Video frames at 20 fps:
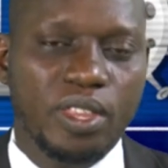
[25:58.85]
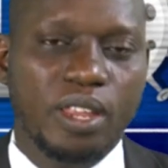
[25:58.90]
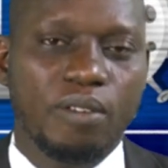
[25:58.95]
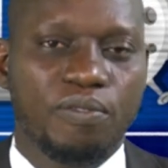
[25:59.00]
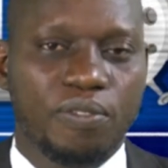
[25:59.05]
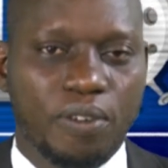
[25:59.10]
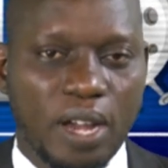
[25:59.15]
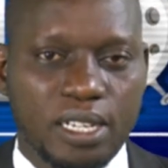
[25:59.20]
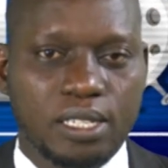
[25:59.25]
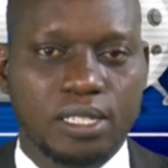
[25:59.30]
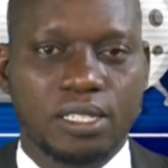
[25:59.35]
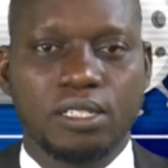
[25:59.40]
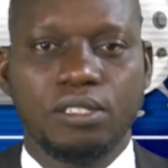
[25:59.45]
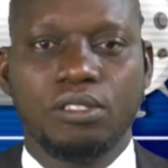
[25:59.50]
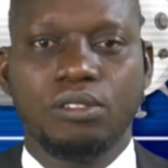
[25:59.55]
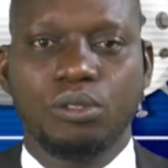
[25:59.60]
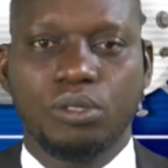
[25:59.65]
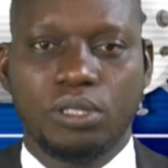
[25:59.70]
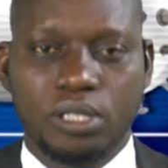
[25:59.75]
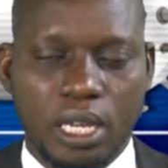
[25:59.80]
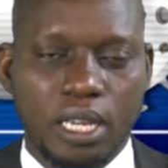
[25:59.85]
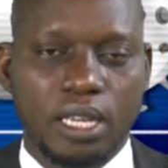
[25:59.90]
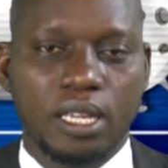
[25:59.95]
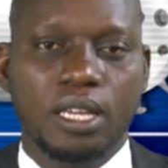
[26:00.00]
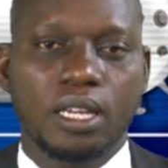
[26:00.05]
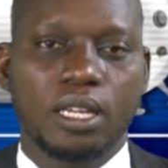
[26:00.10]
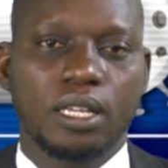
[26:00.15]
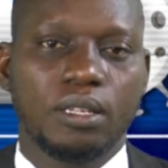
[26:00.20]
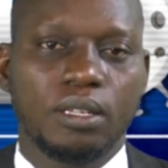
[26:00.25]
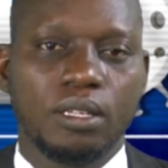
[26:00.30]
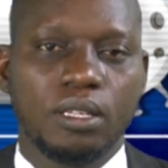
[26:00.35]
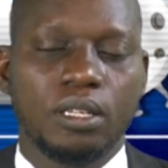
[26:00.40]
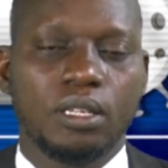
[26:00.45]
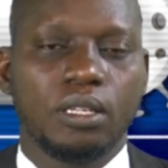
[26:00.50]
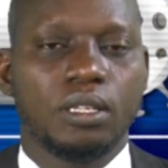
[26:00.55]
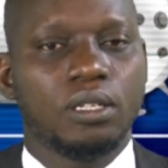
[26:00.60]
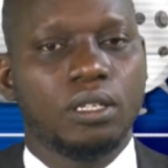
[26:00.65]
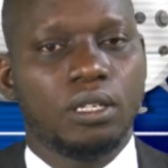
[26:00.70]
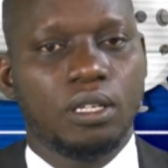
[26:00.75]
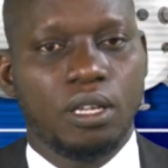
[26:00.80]
vaccine you take.
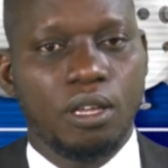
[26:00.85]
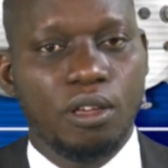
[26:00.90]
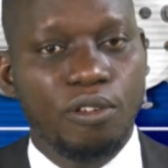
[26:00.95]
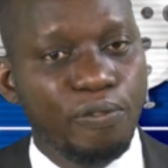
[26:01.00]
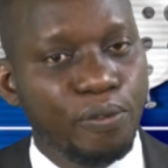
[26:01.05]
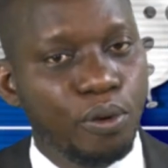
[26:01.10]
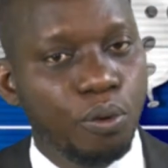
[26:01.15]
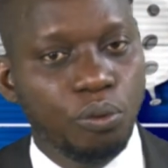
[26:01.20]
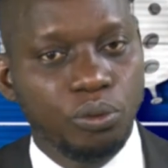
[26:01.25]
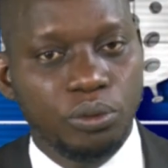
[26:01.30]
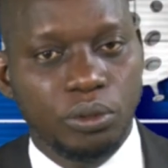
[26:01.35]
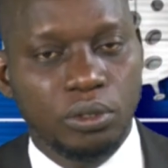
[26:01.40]
If you